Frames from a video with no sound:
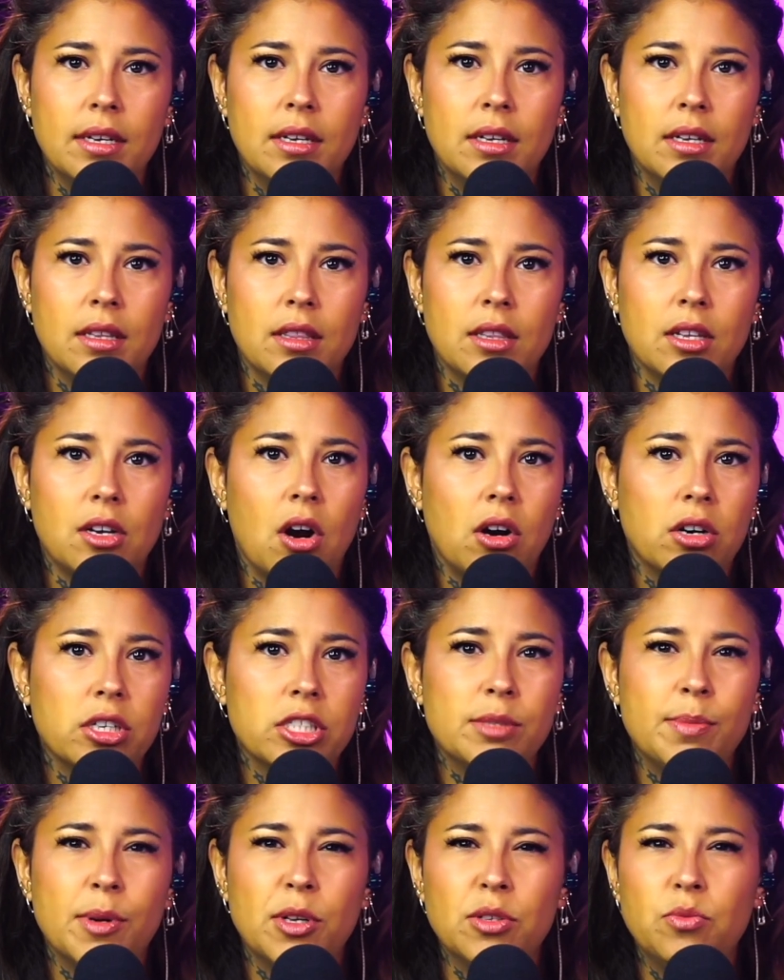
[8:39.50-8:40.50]
The car
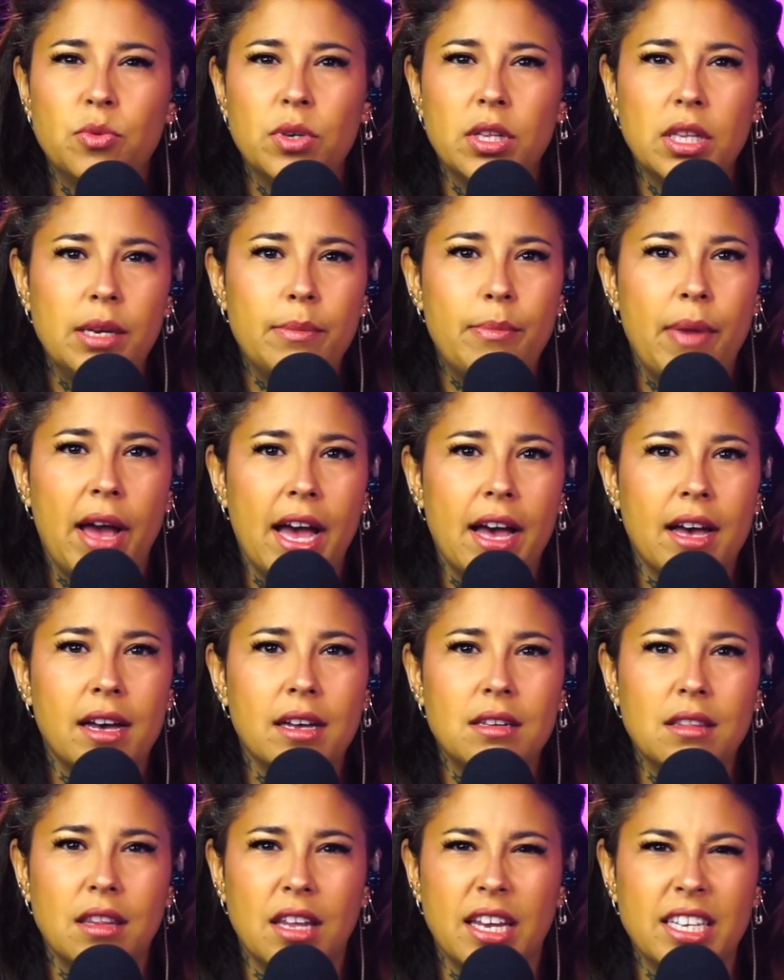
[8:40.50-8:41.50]
smelled really
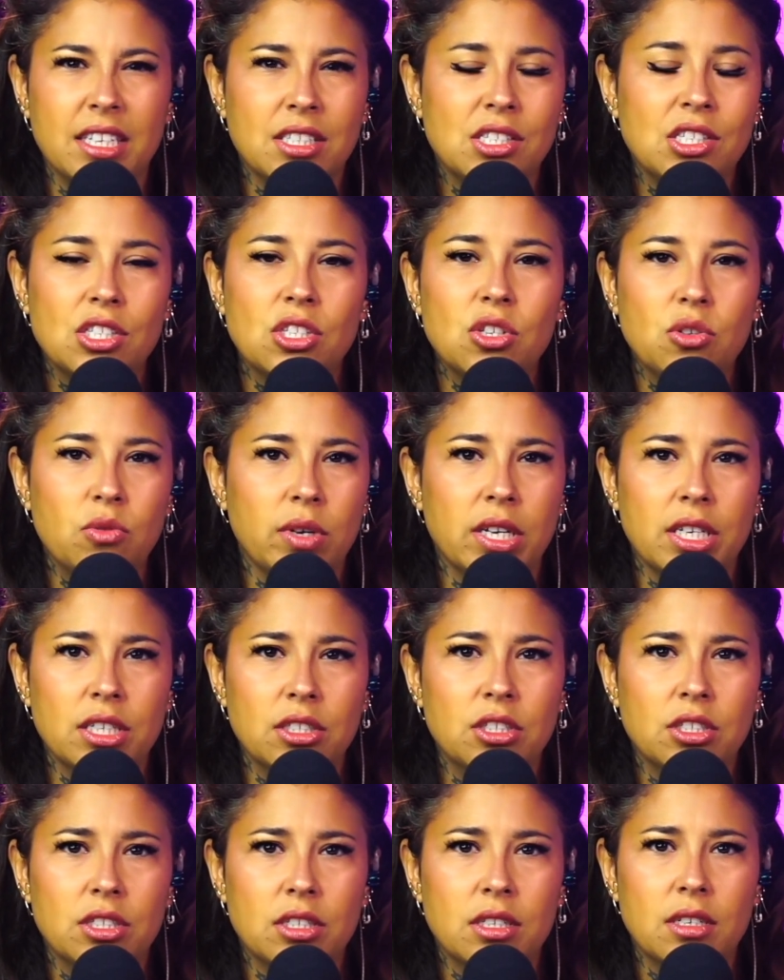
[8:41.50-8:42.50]
bad, like
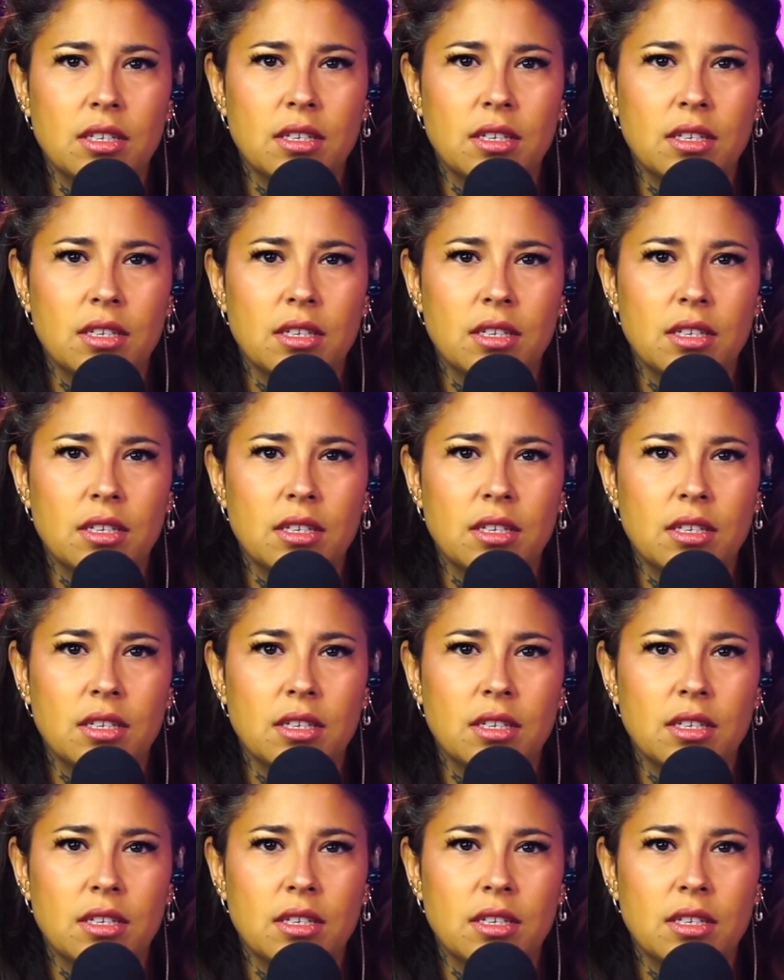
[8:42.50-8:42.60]
sewage.